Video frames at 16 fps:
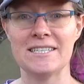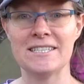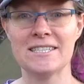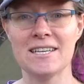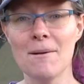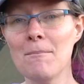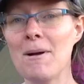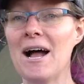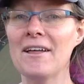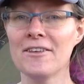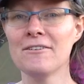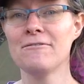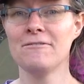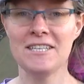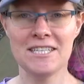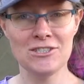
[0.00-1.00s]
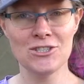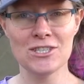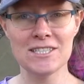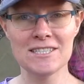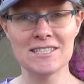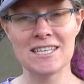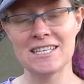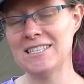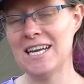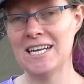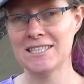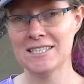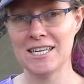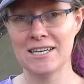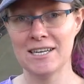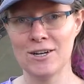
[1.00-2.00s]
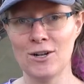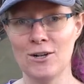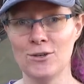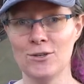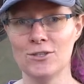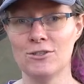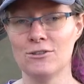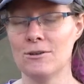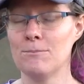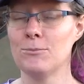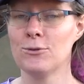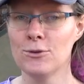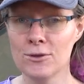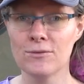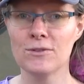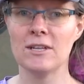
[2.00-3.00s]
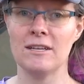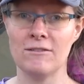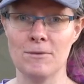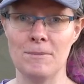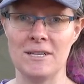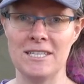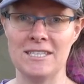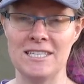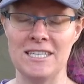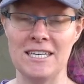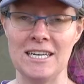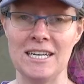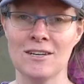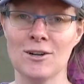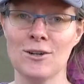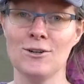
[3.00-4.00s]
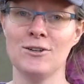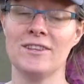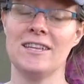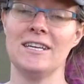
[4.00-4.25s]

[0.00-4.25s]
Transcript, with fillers: Some other features the tents can include to improve the livability include